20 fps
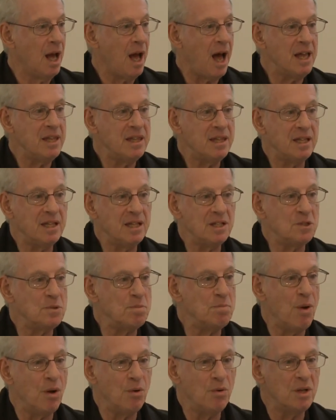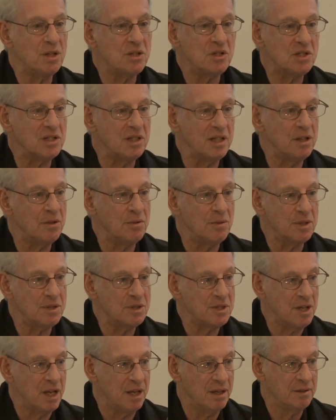I think it's bogus
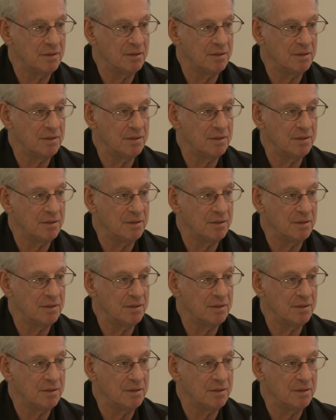literacy.